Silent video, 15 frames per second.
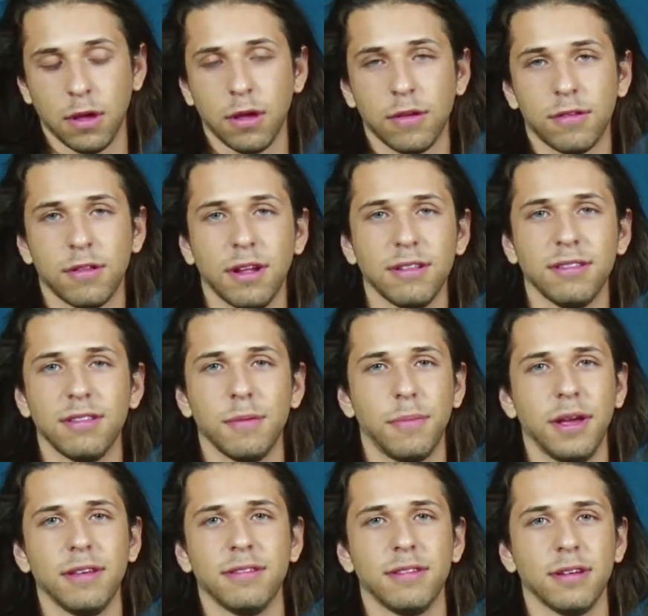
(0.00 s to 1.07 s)
So that's the
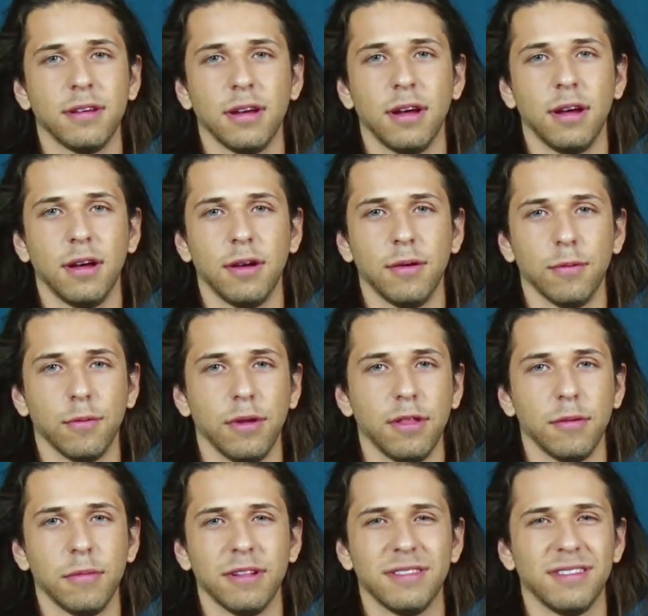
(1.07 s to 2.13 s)
basic
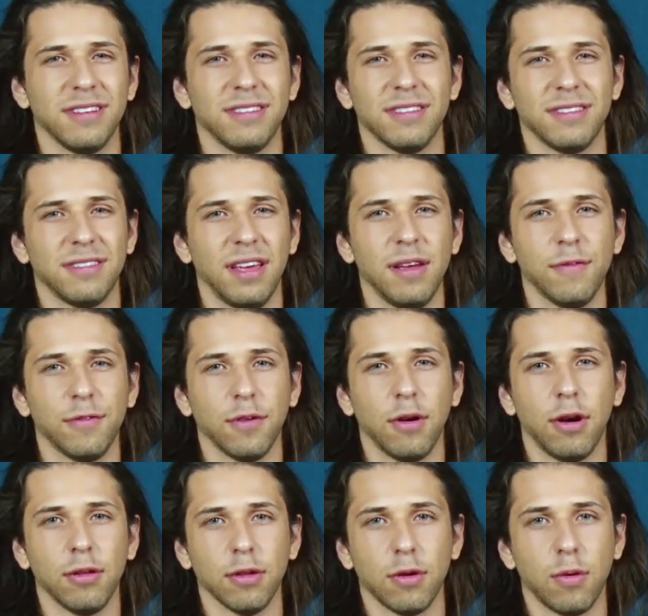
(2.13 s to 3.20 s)
rhythm. It's the same for
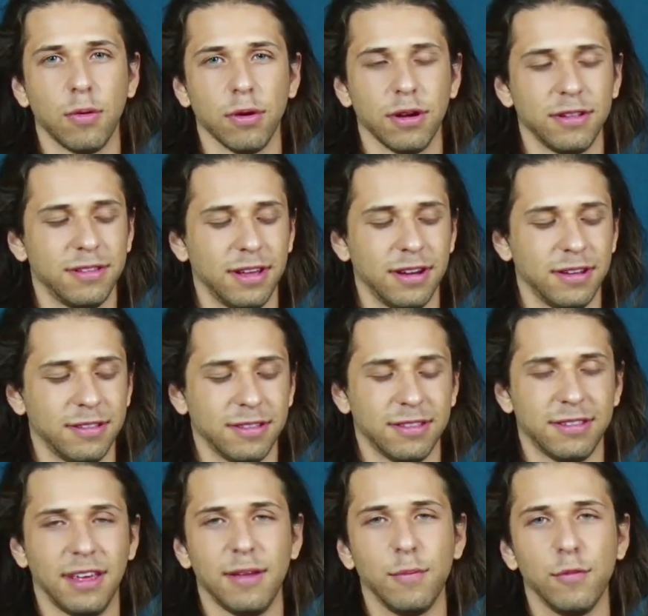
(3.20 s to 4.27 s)
all the chords, and it's the
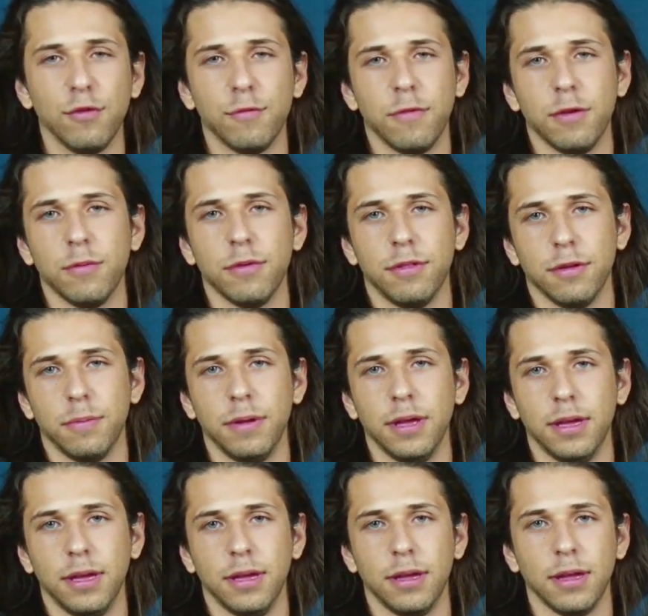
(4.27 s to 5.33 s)
same movement with your
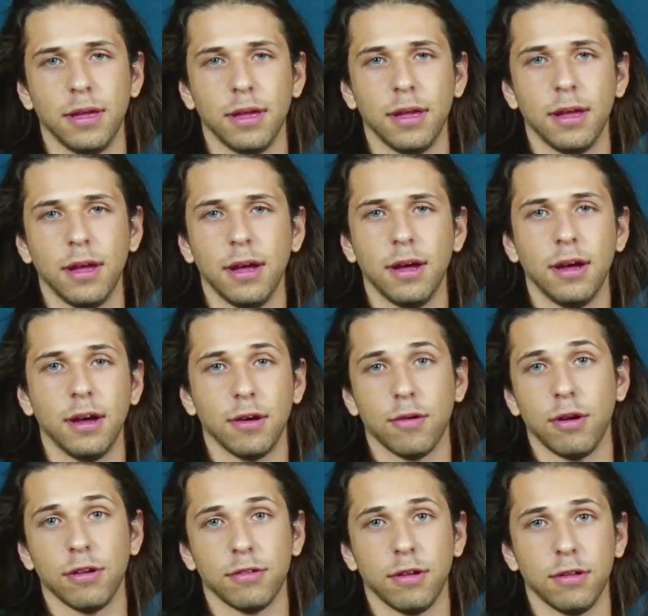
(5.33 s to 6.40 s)
pinky
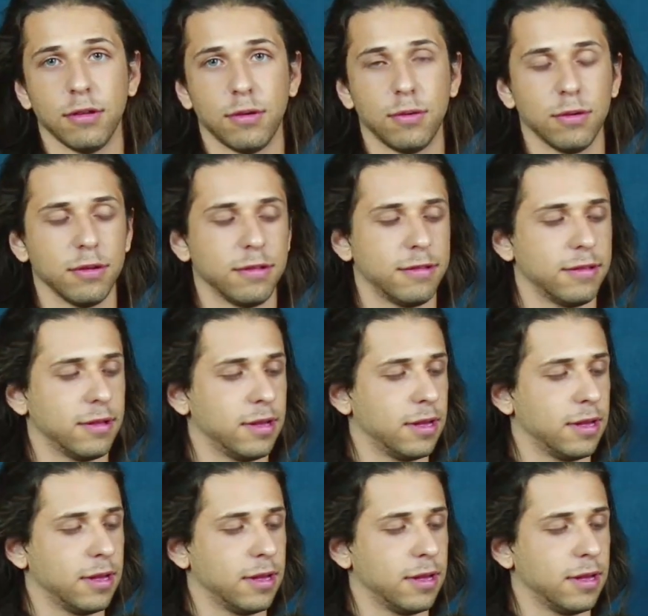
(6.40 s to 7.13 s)
across all the chords.